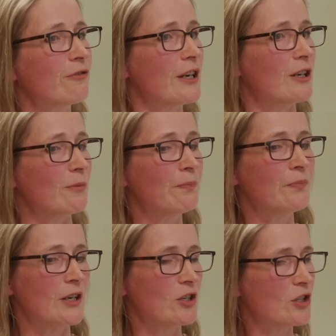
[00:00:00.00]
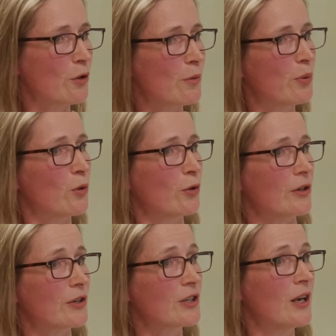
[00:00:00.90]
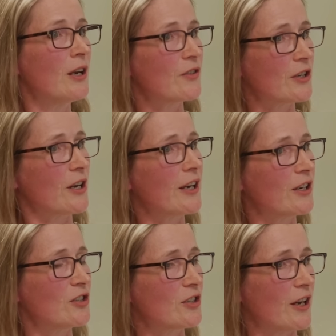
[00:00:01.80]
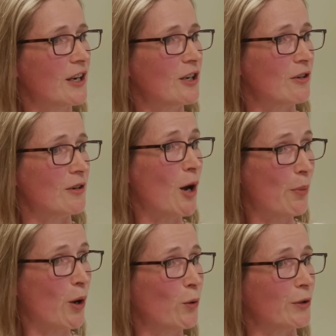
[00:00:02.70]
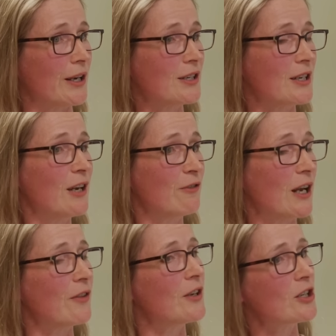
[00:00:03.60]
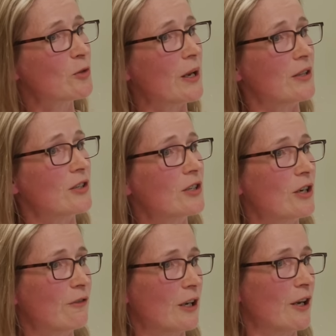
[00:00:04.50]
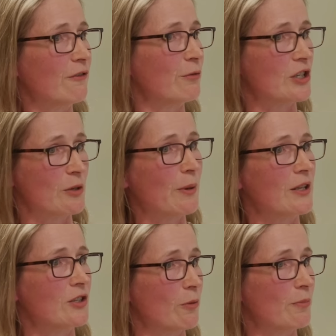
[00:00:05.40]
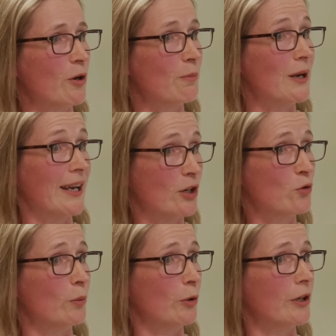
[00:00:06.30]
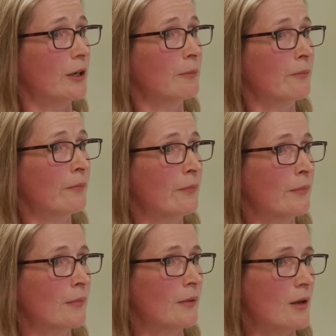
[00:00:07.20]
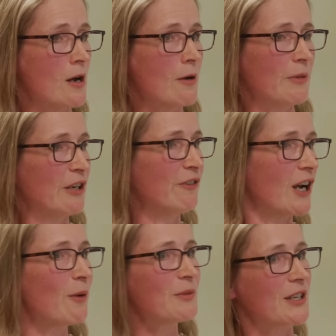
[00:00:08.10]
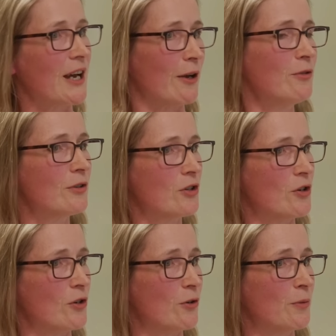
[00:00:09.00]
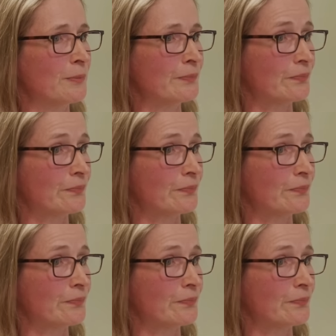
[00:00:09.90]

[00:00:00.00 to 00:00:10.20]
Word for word: freedom is so important that I can I can uphold it even at the expense of a life which depends on on my actual body. Um, and if it comes down to